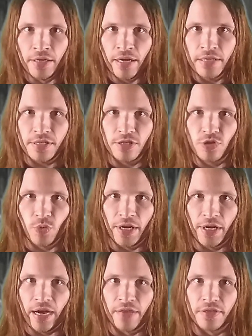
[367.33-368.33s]
In
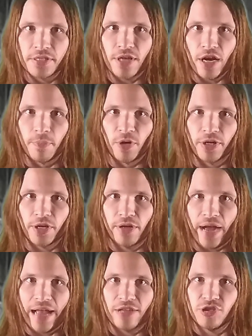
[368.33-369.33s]
1929, the stock market
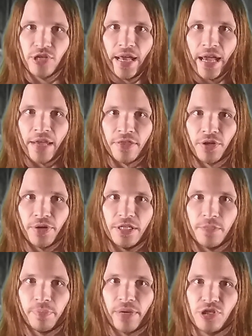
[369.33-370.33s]
crashed, and the Great
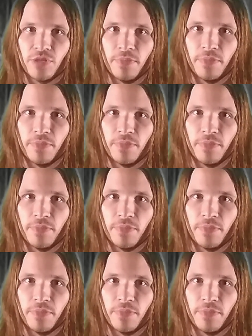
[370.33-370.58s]
Depression